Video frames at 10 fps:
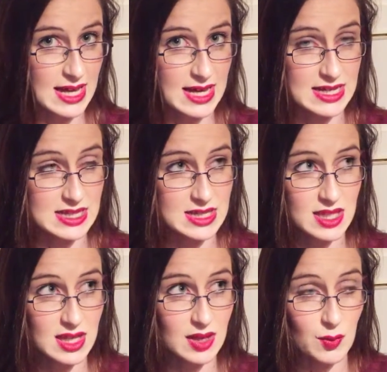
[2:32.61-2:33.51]
And
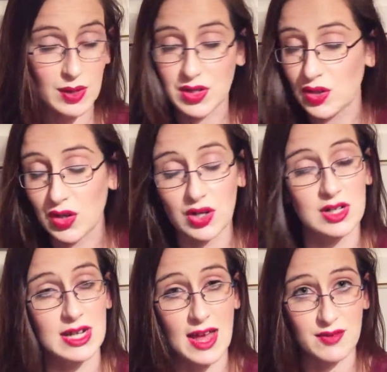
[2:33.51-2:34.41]
when
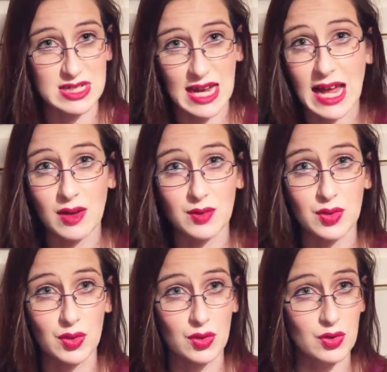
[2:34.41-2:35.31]
you're ever
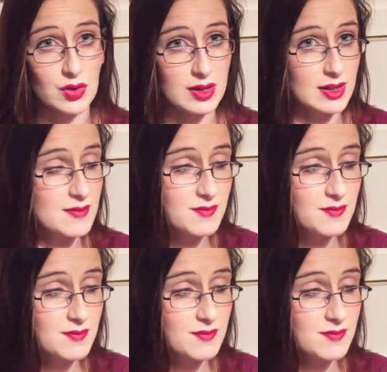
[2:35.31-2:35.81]
down or